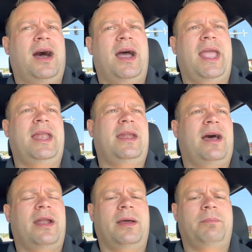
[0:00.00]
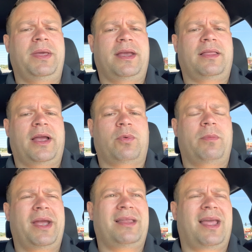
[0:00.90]
ate it on a big like
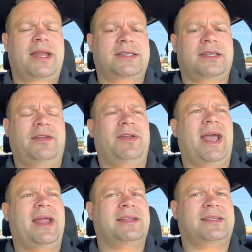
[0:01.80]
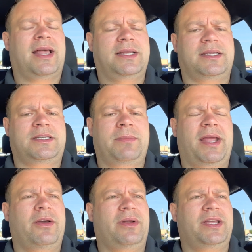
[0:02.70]
romaine lettuce leaf and had a slice of
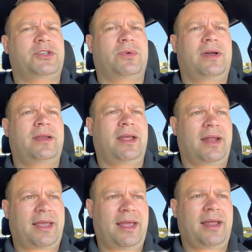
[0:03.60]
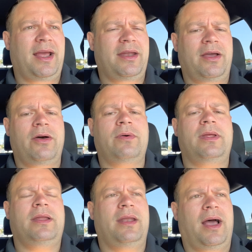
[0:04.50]
tomato on each one. And again, I know,
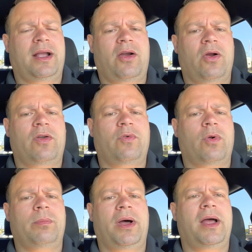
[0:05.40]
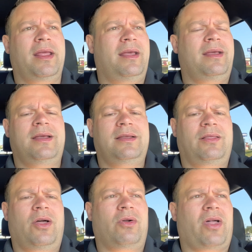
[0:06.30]
not carnivore, but
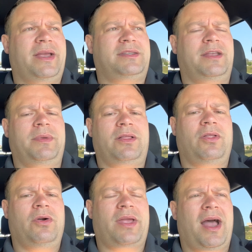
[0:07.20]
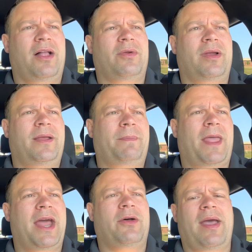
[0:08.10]
low glycemic, low calorie.
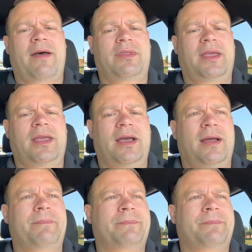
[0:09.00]
I don't have the